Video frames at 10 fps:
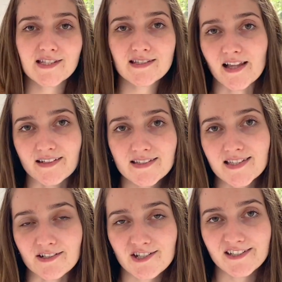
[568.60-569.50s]
like
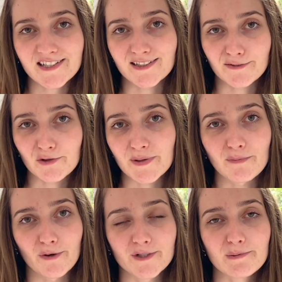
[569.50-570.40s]
suction in a little bit
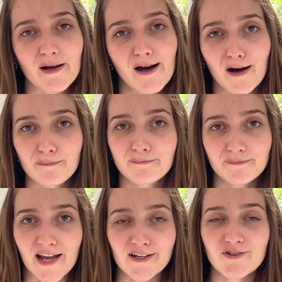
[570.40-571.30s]
more onto my arm
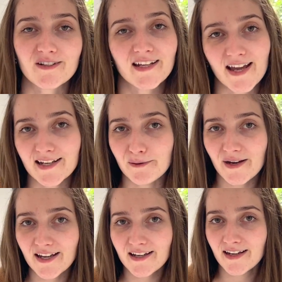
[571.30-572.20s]
naturally
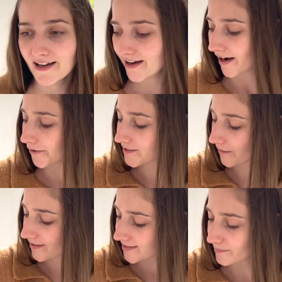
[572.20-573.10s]
anyway. I was
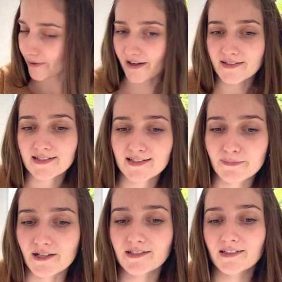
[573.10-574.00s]
quite surprised,
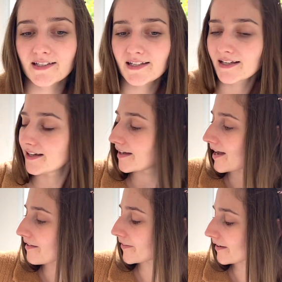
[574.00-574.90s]
especially
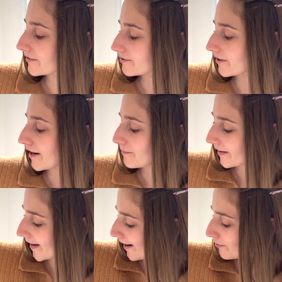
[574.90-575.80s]
at the underarm,
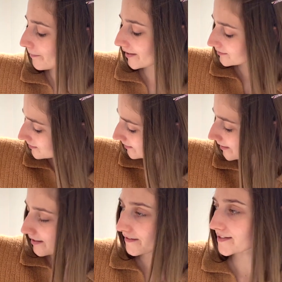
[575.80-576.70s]
by how much
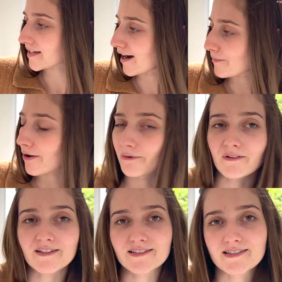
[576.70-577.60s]
this armhole
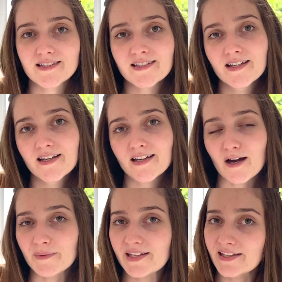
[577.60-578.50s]
is
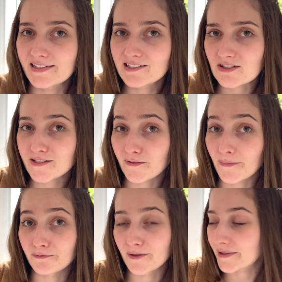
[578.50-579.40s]
coming in just from
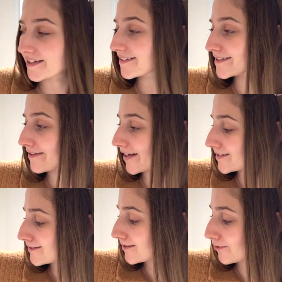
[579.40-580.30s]
the ribbing. So that
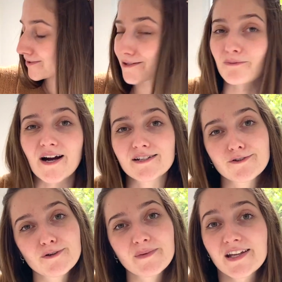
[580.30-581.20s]
is also why it
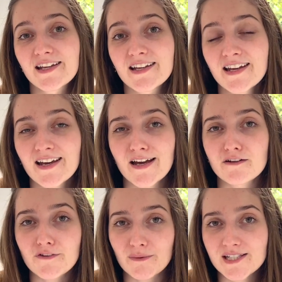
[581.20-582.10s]
took me a
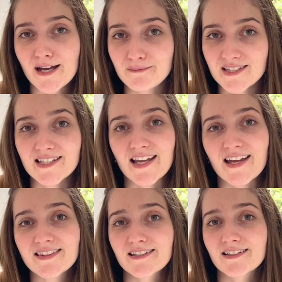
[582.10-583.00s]
few attempts to
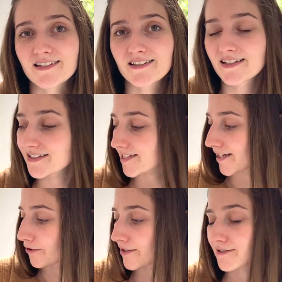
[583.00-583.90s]
get the
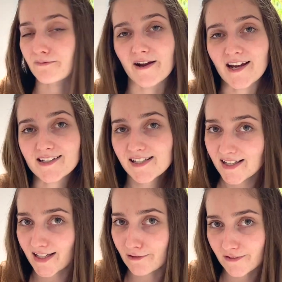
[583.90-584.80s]
decrease rate
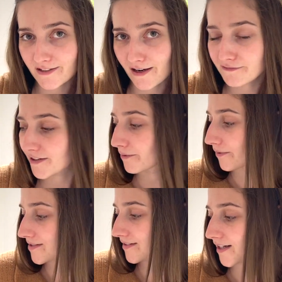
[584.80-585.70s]
even enough that it
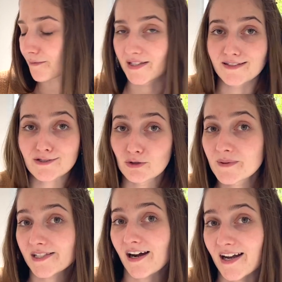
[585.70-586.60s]
wasn't coming
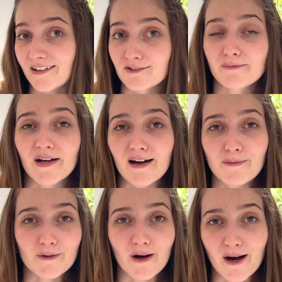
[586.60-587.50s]
super tight onto my
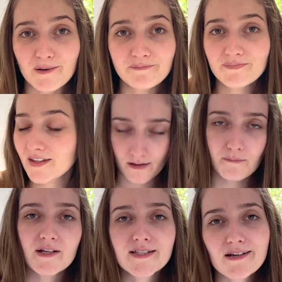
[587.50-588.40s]
upper arm.
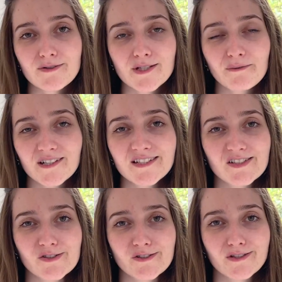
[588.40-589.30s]
Because I also wanted to
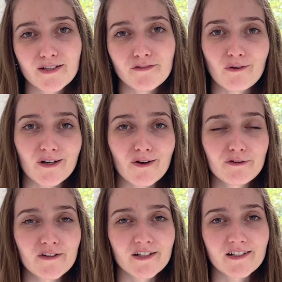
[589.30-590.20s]
do the folded
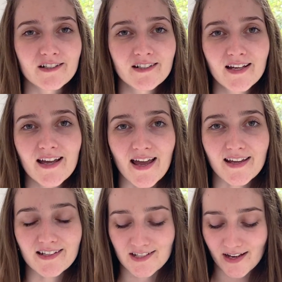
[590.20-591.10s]
over
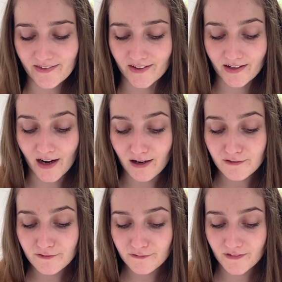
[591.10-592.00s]
edge at the cuff
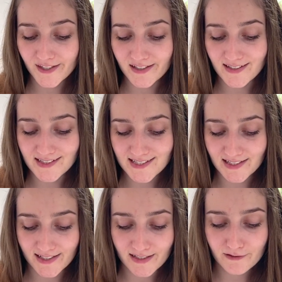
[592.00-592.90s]
of the
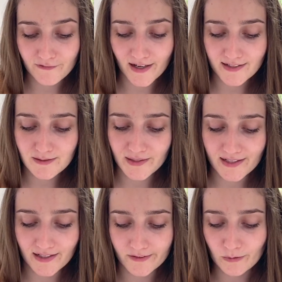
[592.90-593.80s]
sleeve, I had to
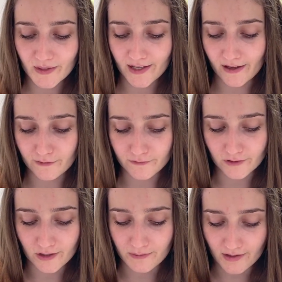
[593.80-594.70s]
be a little bit
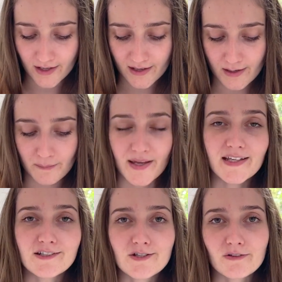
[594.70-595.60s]
careful on
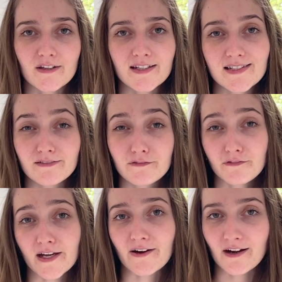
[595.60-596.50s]
making sure that it didn't
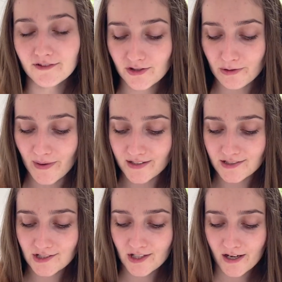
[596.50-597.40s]
flare out too
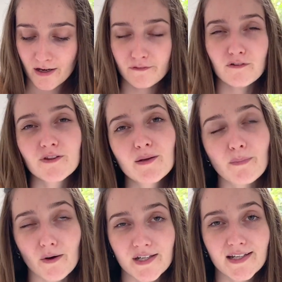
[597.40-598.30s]
much. For the
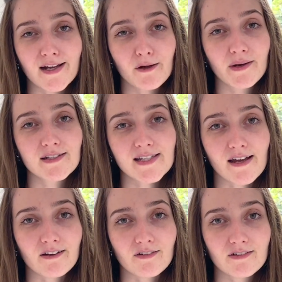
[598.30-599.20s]
body, I went
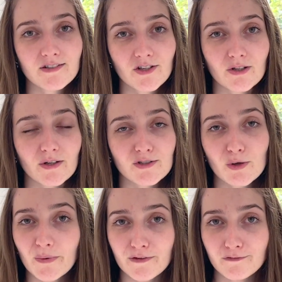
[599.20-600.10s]
down to a
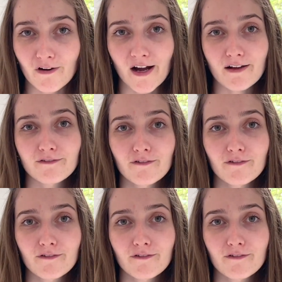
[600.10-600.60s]
2.5